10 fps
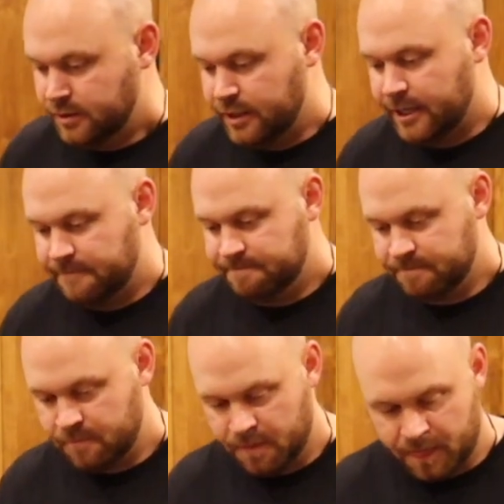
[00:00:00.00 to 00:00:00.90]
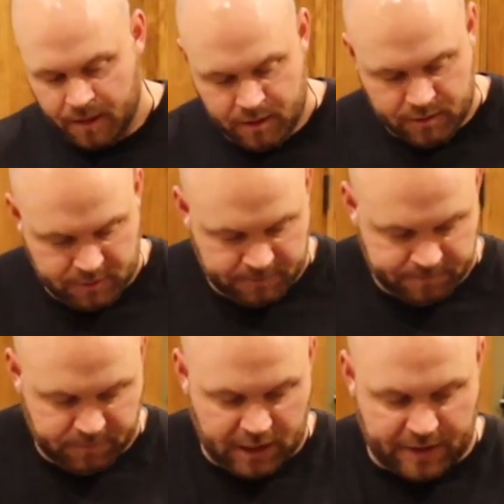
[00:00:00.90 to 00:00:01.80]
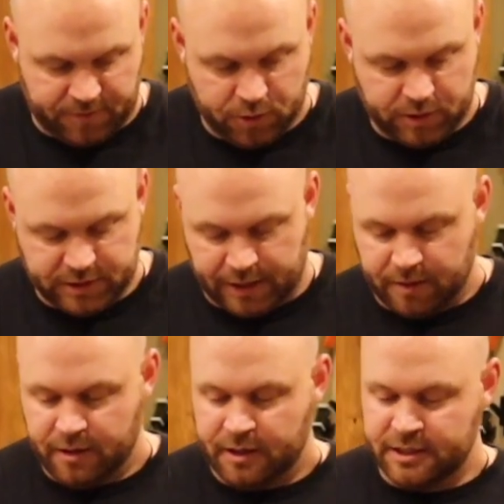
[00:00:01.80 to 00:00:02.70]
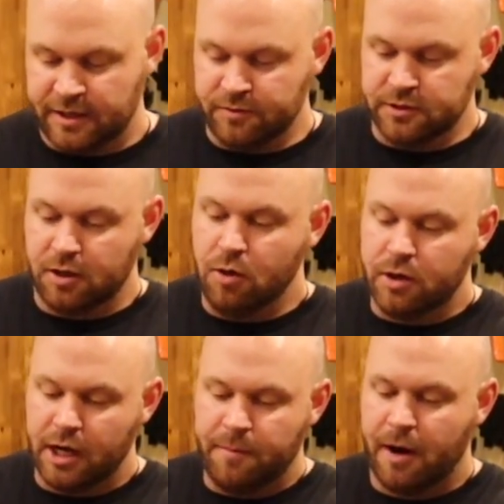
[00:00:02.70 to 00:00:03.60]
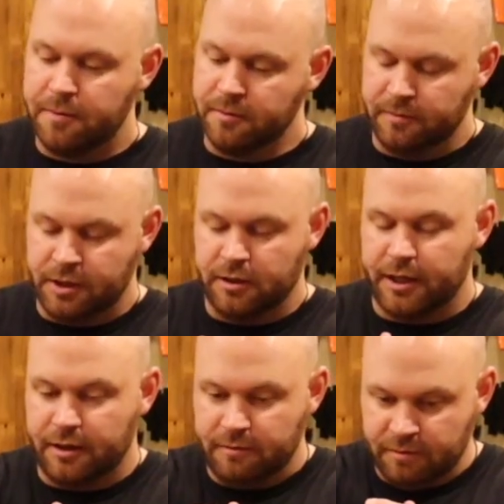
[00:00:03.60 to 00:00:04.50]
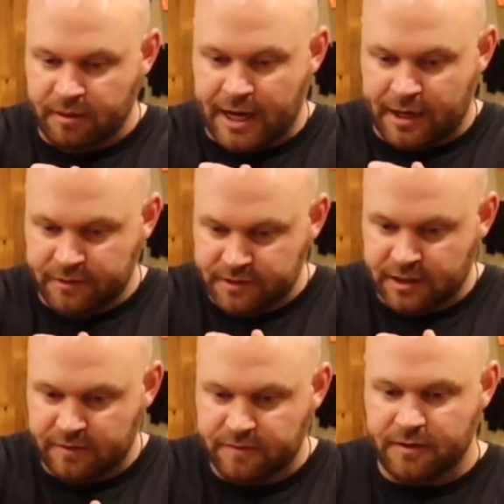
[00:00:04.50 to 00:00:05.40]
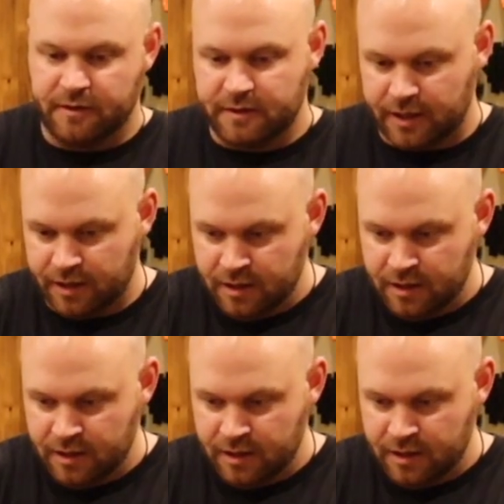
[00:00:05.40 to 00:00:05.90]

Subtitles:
Yeah, if you're always like, because everyone's like, oh, can I pop them, like that and stuff, and it's like,